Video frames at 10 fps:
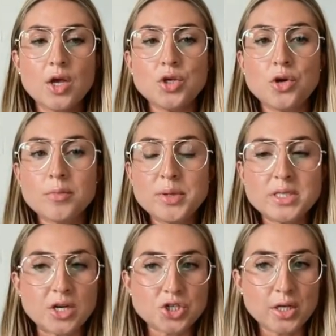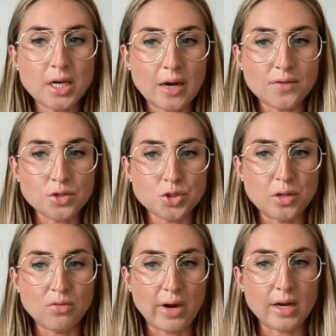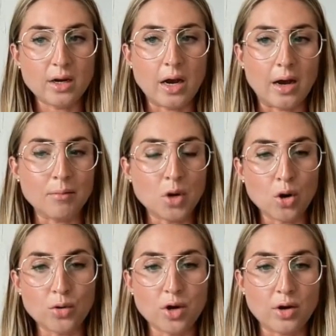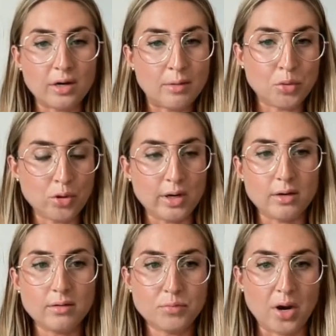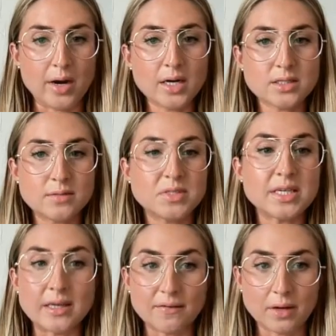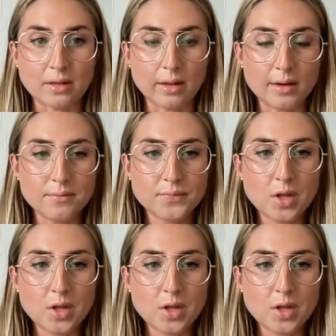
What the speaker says: You could potentially cut the duty rate owed on an imported product significantly.